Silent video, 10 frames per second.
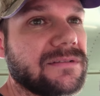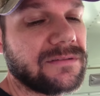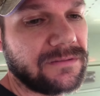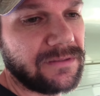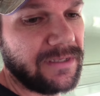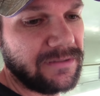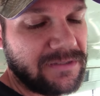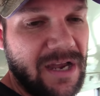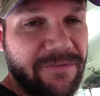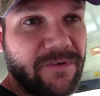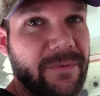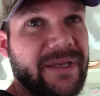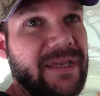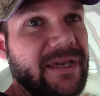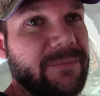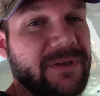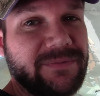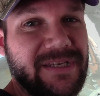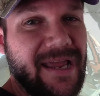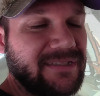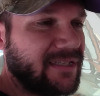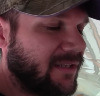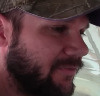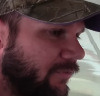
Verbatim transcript: us and see how far we can get. Because it'd be nice to get a